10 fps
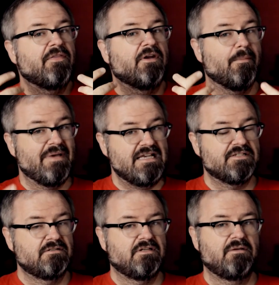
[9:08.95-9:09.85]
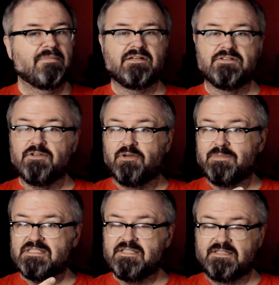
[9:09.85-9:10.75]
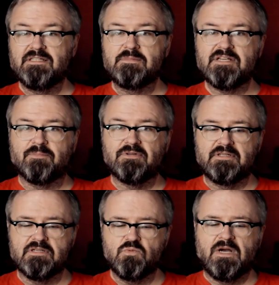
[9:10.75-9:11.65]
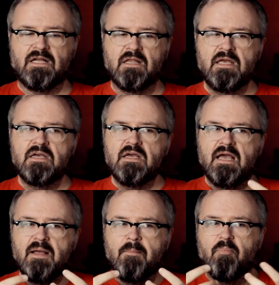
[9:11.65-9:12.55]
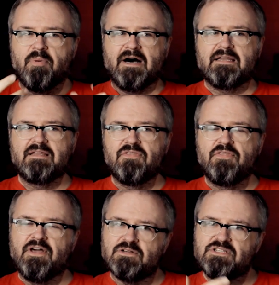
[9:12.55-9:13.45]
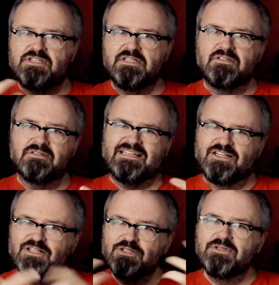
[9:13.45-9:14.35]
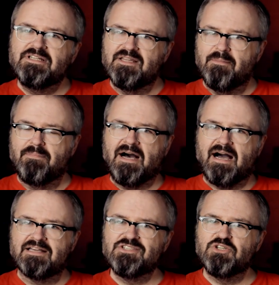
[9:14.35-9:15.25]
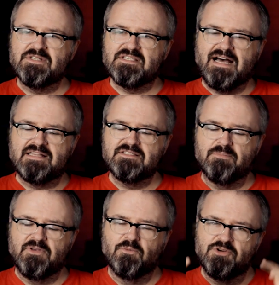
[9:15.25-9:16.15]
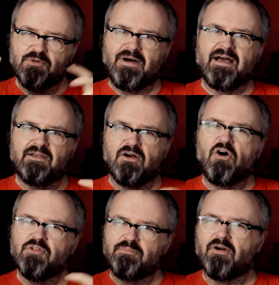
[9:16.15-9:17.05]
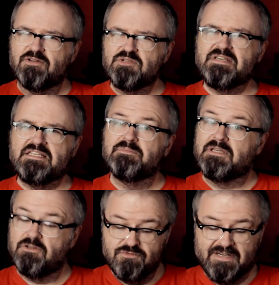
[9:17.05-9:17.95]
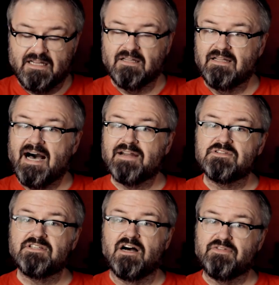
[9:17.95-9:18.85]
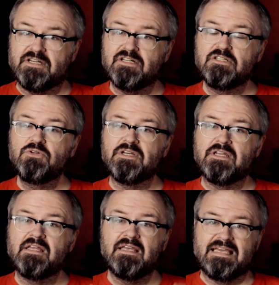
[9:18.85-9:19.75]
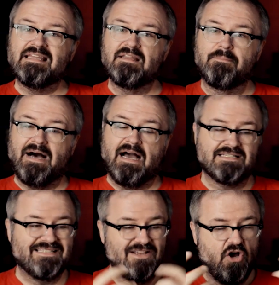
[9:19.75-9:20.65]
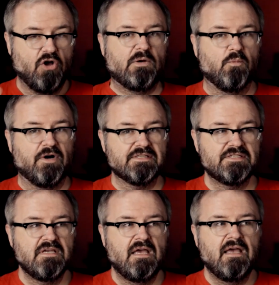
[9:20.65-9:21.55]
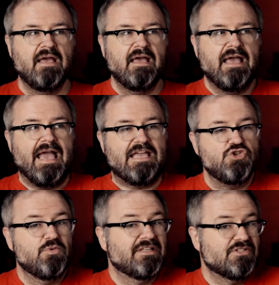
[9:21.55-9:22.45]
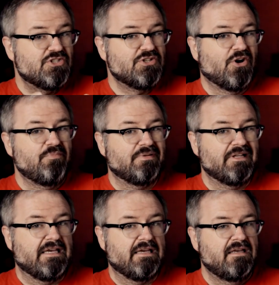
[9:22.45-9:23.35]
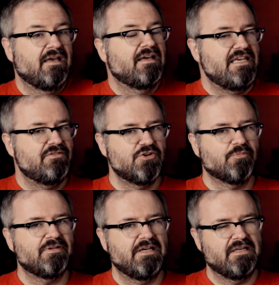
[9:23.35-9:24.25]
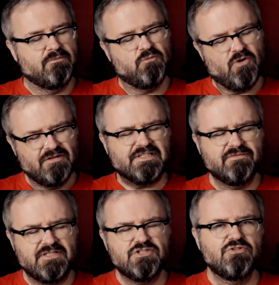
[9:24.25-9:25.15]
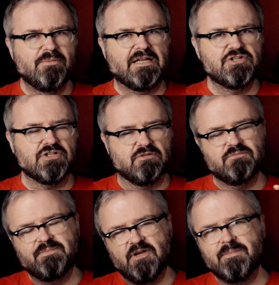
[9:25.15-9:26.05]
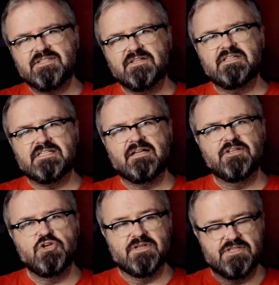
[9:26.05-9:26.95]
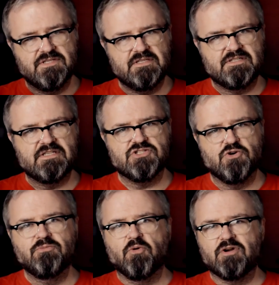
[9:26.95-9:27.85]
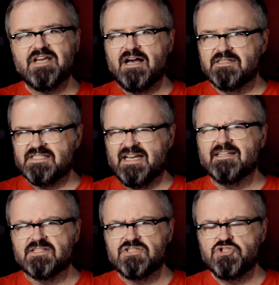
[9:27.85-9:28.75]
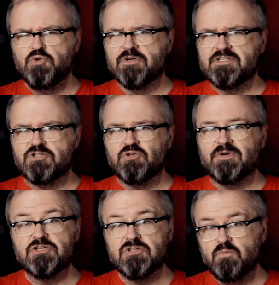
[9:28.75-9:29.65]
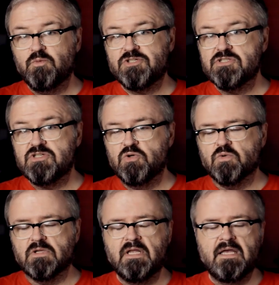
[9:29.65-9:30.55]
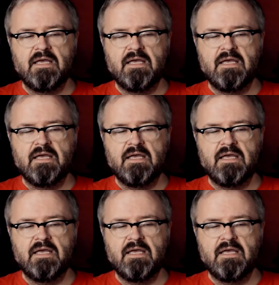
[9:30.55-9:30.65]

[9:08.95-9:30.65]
They're amazing looking models. They're going to be selling them separately as well, but they're still included in the box. So it's not something where you're buying all the parts piecemeal. You've got a lot of stuff included in the box all at once. And you can start playing, even though you're playing in relatively two dimensional, they're basically telling you it's, it's a Zone Mortalis kind of sewer situation, which is cool.